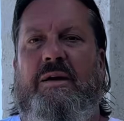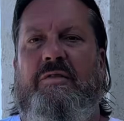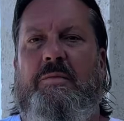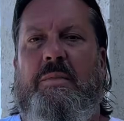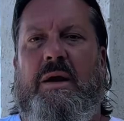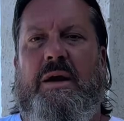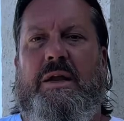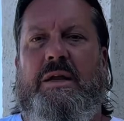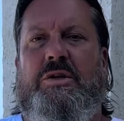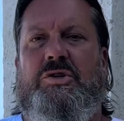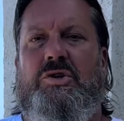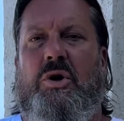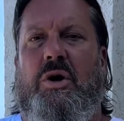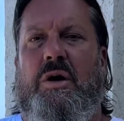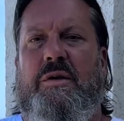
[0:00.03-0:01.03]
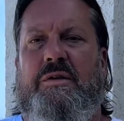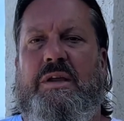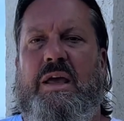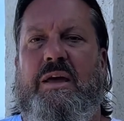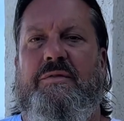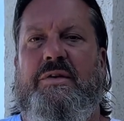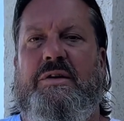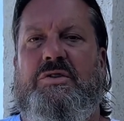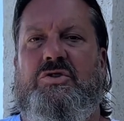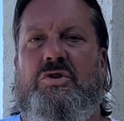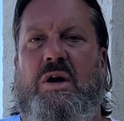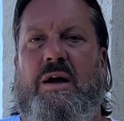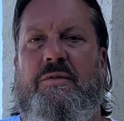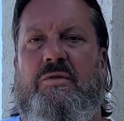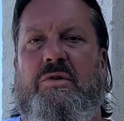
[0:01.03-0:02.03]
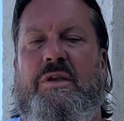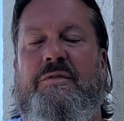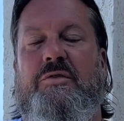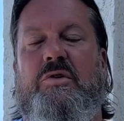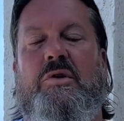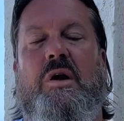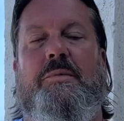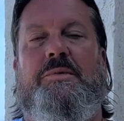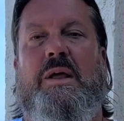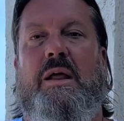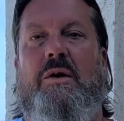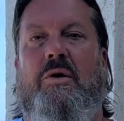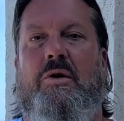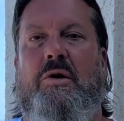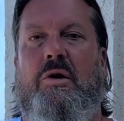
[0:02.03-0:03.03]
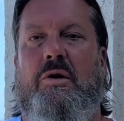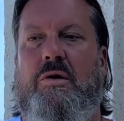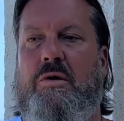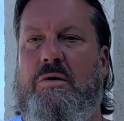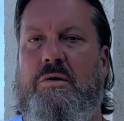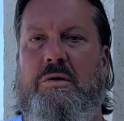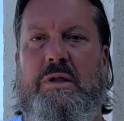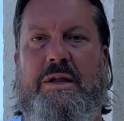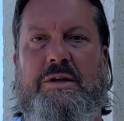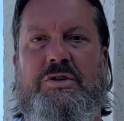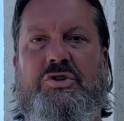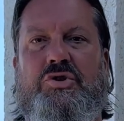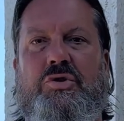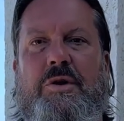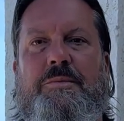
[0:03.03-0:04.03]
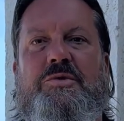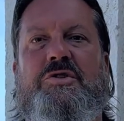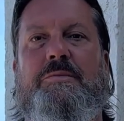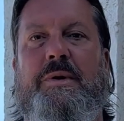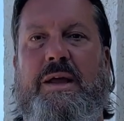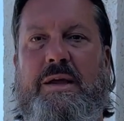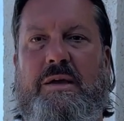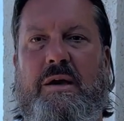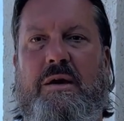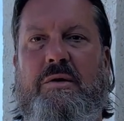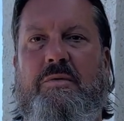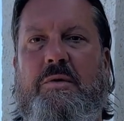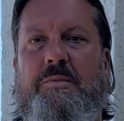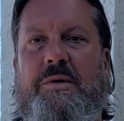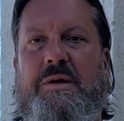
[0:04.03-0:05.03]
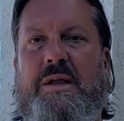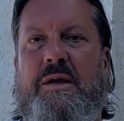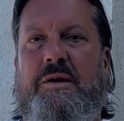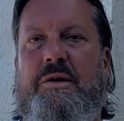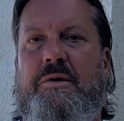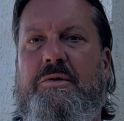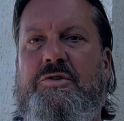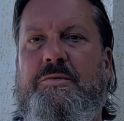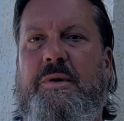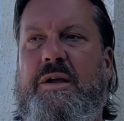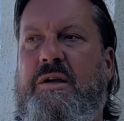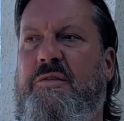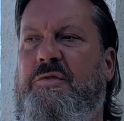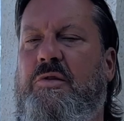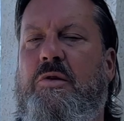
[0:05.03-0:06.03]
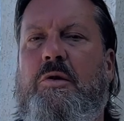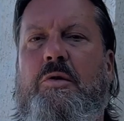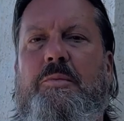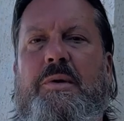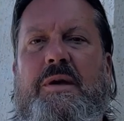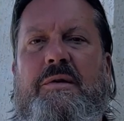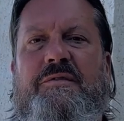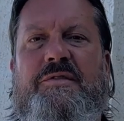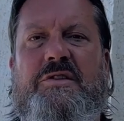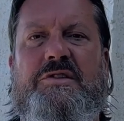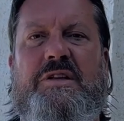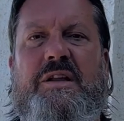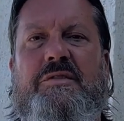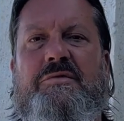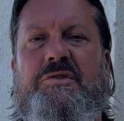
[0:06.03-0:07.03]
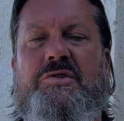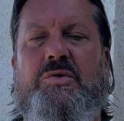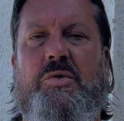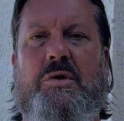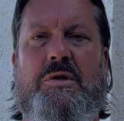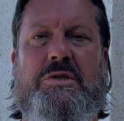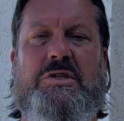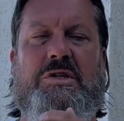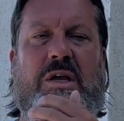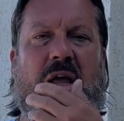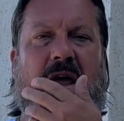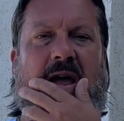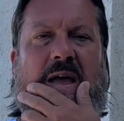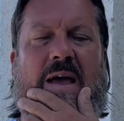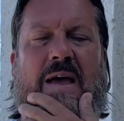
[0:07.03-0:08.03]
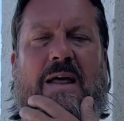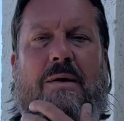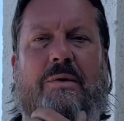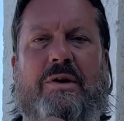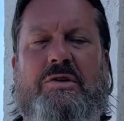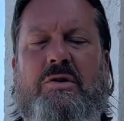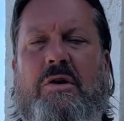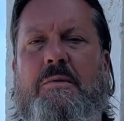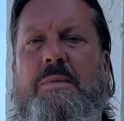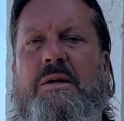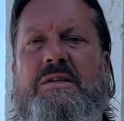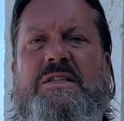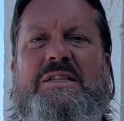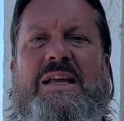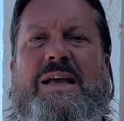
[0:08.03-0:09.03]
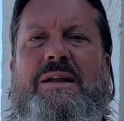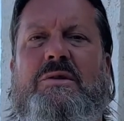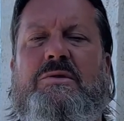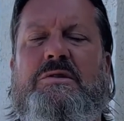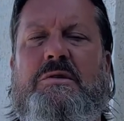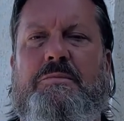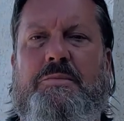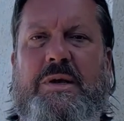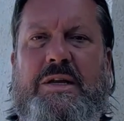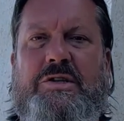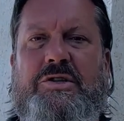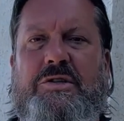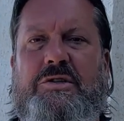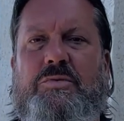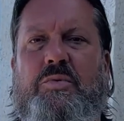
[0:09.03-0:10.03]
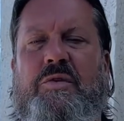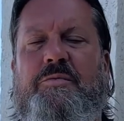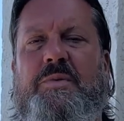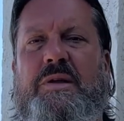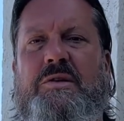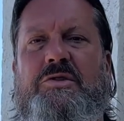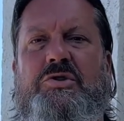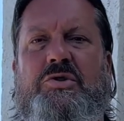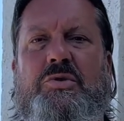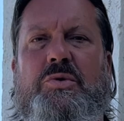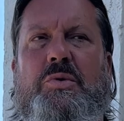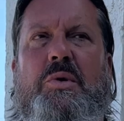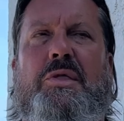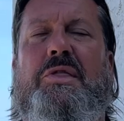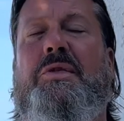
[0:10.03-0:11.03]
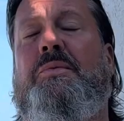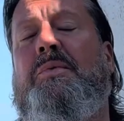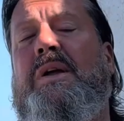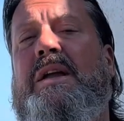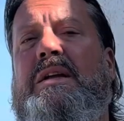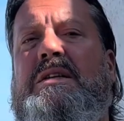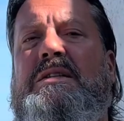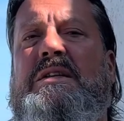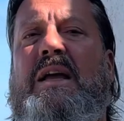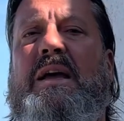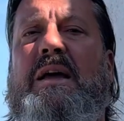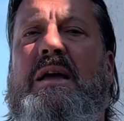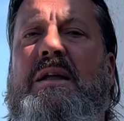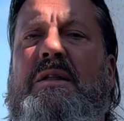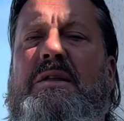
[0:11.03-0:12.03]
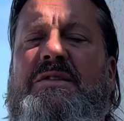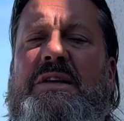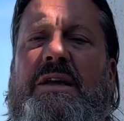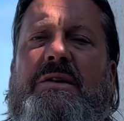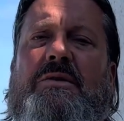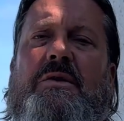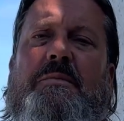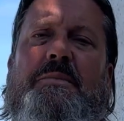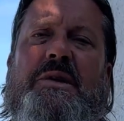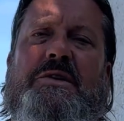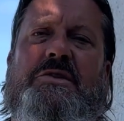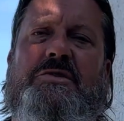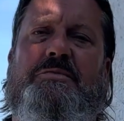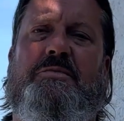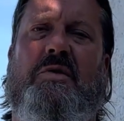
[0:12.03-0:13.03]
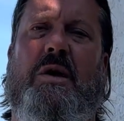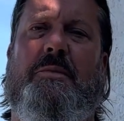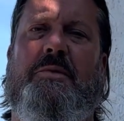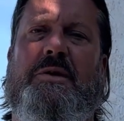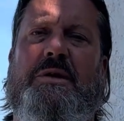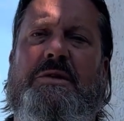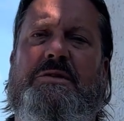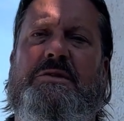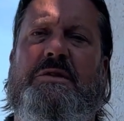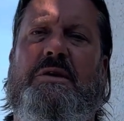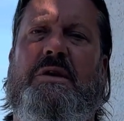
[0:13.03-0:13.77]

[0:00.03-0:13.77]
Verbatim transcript: everybody, Sean, K V S Travel, giving you an update on our latest trip, Jamaica. We've been down here in Jamaica for a little bit, visiting resorts, and I want to talk about sandals and beaches. We've been to three sand, sandal and beaches properties,